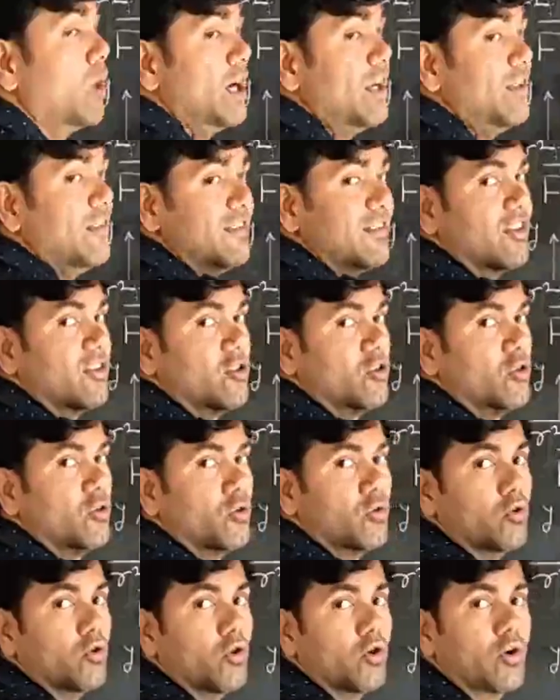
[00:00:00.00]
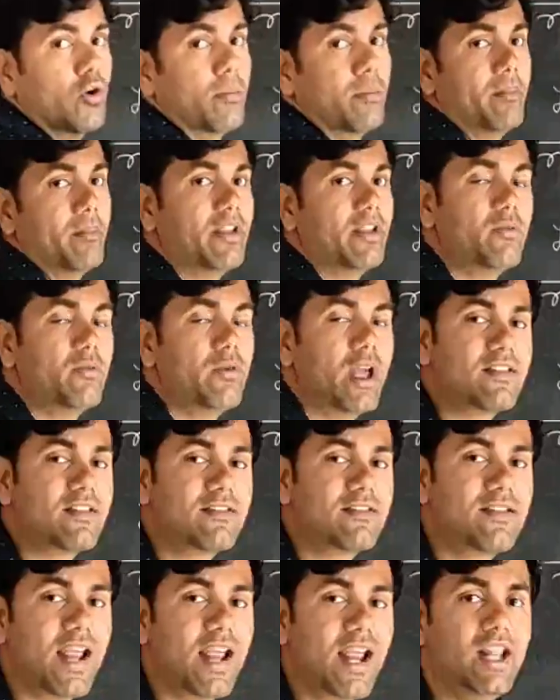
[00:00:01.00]
towards 2, means we are
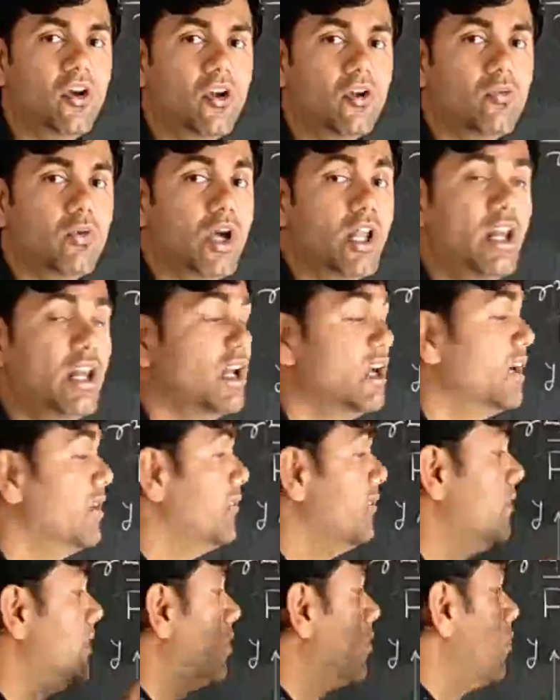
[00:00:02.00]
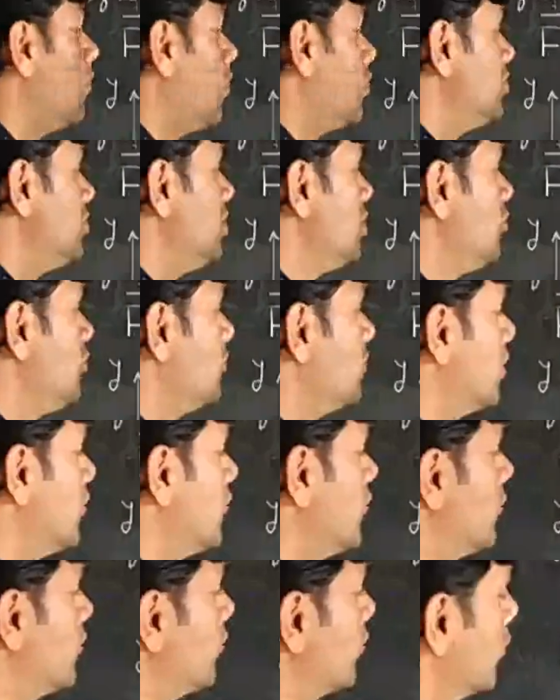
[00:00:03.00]
standing on 1, we are watching
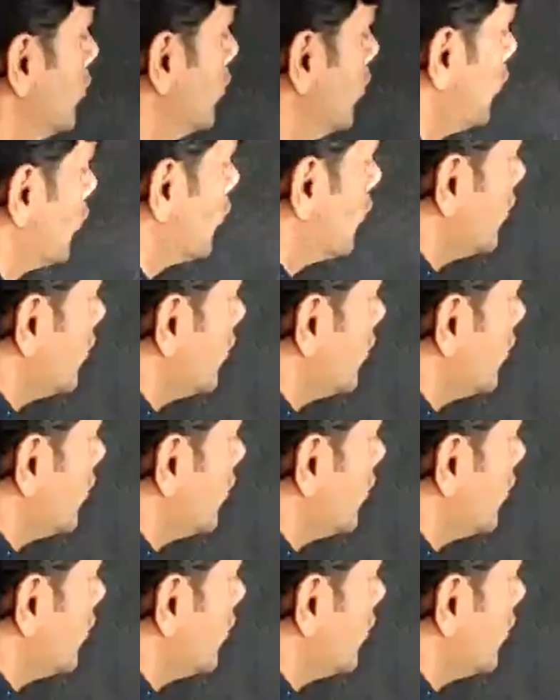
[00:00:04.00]
towards 2.